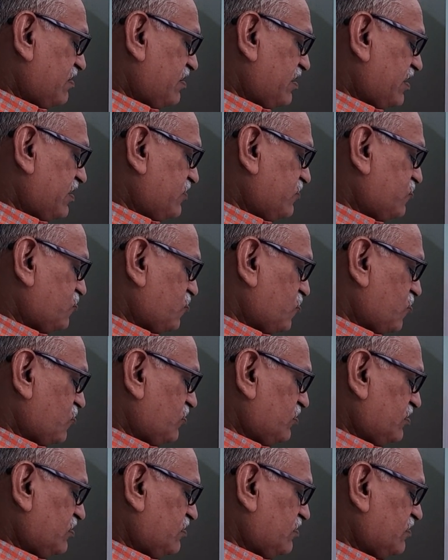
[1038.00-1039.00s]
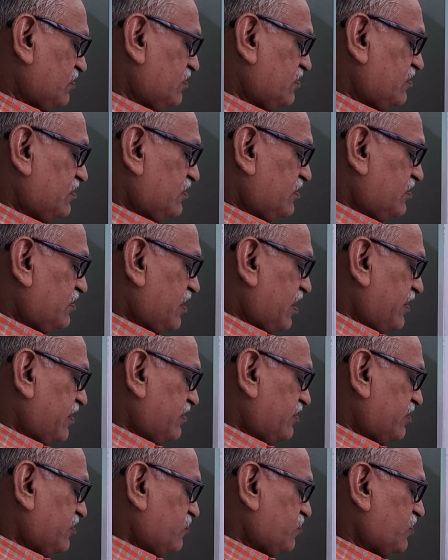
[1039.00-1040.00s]
and so on. That
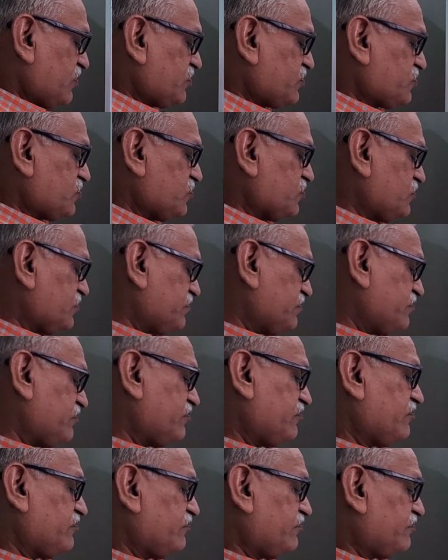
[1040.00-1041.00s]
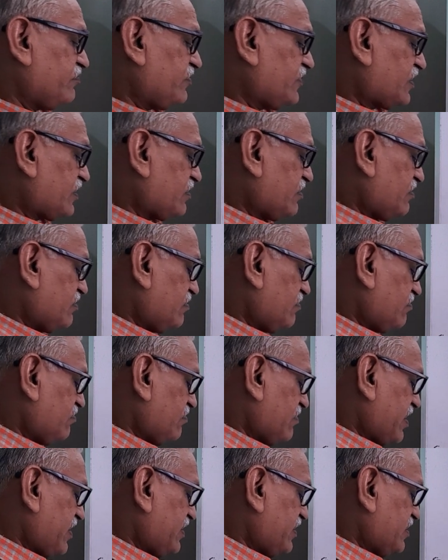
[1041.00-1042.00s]
is equals to
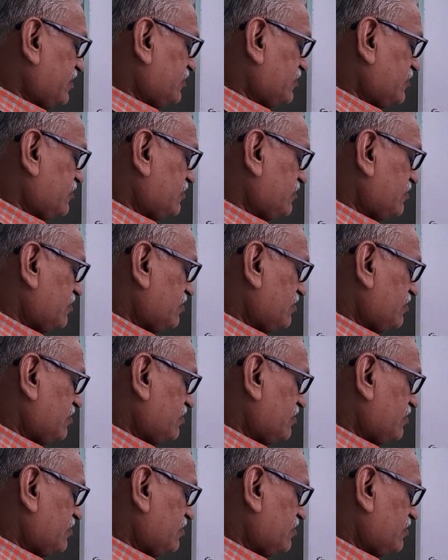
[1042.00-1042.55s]
minus